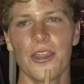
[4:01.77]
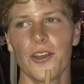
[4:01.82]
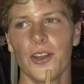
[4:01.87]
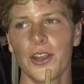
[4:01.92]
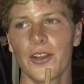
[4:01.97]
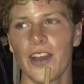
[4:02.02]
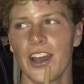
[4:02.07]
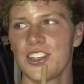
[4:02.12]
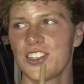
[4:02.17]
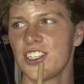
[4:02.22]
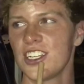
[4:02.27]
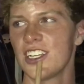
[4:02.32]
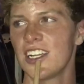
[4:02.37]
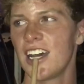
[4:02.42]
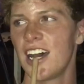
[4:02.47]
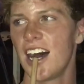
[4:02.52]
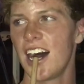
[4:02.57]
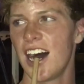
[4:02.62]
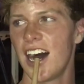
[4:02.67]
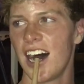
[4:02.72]
Third question:
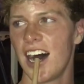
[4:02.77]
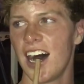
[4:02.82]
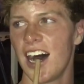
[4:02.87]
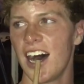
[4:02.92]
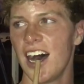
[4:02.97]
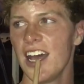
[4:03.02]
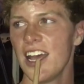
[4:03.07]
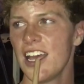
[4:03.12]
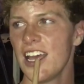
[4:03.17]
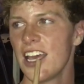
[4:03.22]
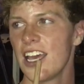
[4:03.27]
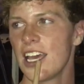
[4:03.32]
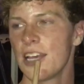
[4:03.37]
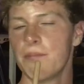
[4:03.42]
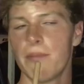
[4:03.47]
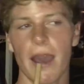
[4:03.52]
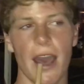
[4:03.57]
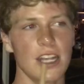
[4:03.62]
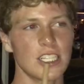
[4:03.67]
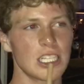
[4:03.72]
uh,
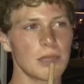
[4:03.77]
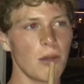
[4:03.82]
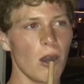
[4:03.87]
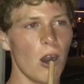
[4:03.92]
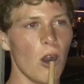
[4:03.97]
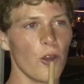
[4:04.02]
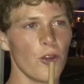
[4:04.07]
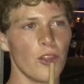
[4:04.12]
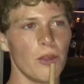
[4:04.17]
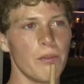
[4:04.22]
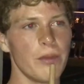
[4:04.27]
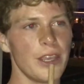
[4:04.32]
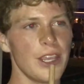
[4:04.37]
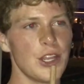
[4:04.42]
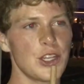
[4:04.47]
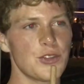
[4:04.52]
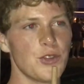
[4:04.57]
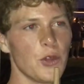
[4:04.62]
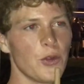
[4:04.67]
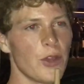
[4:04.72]
Basketball or the
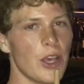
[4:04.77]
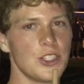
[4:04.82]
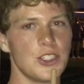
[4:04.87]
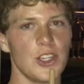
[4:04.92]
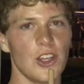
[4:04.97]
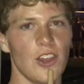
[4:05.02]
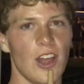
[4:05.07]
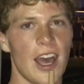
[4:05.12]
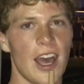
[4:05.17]
beach for the rest of your